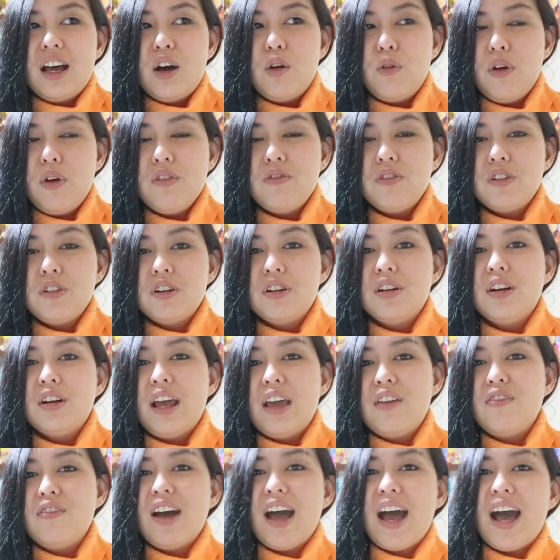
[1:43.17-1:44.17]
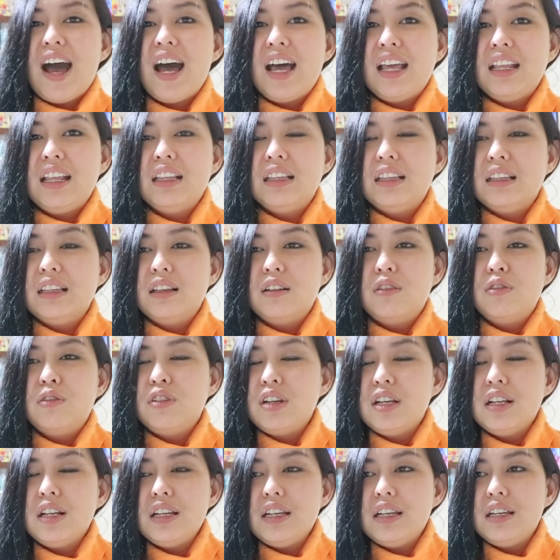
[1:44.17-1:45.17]
However, I've had
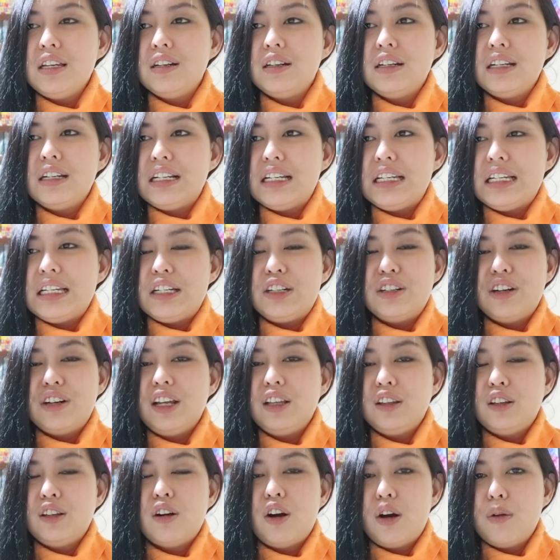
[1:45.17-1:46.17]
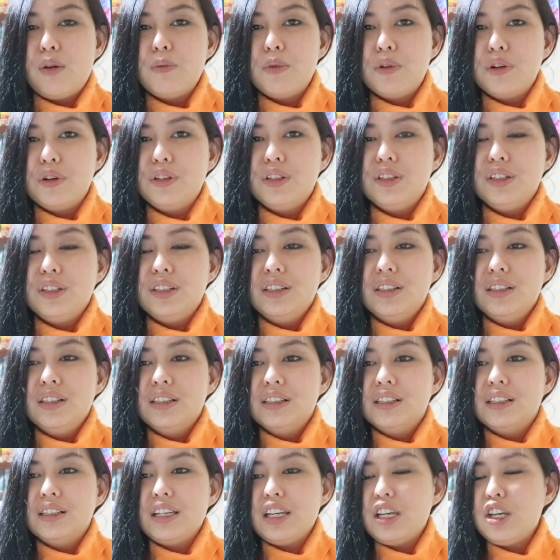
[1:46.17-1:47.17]
really great trouble
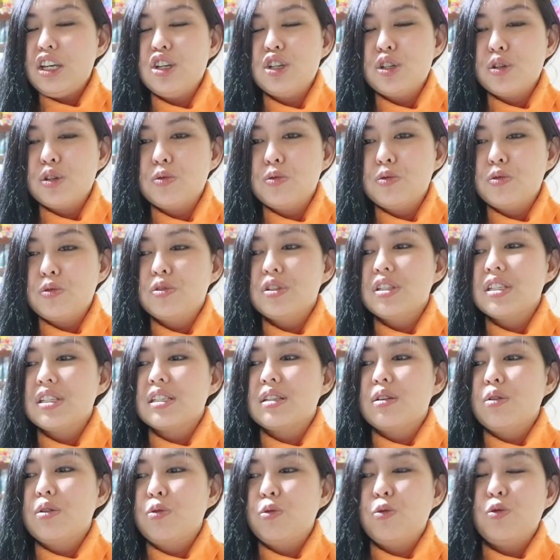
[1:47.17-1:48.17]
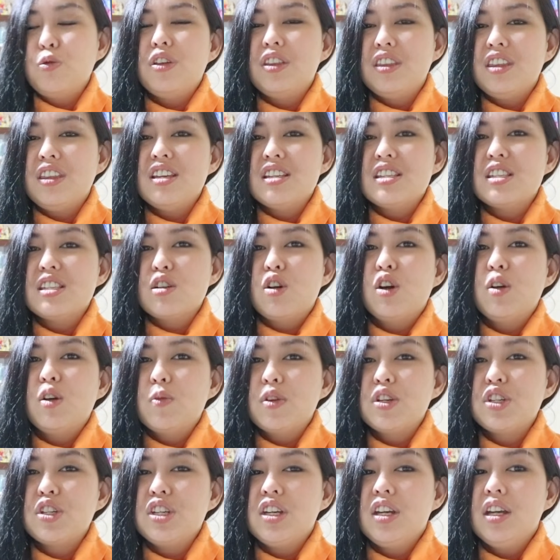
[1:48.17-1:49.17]
issues with this sewing
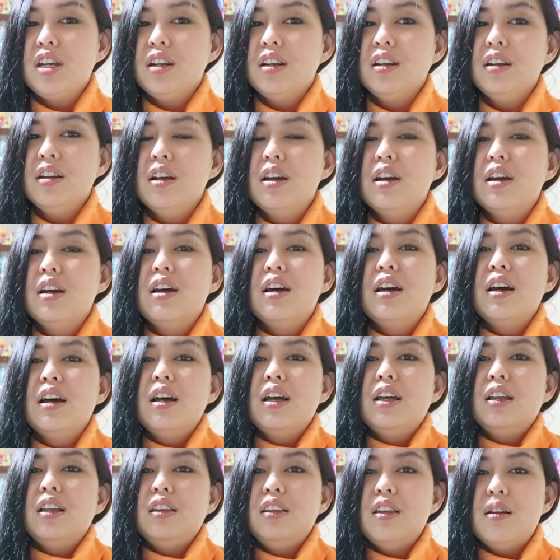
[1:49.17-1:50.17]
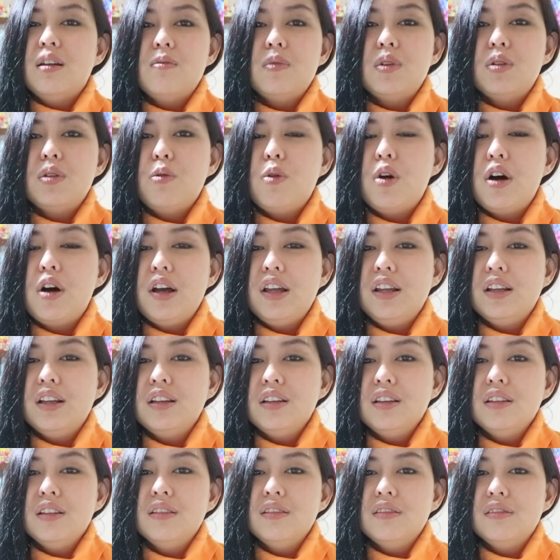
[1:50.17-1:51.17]
machine. Number
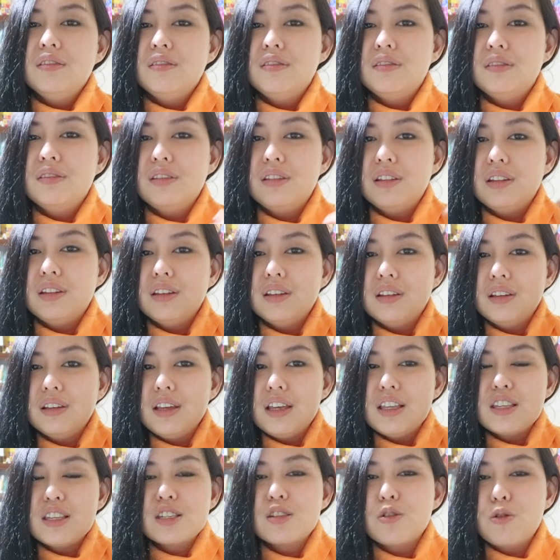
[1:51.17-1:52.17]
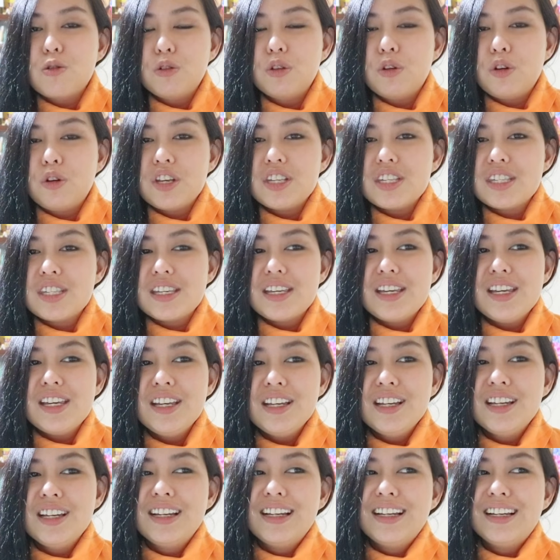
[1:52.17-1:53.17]
one, it's so noisy.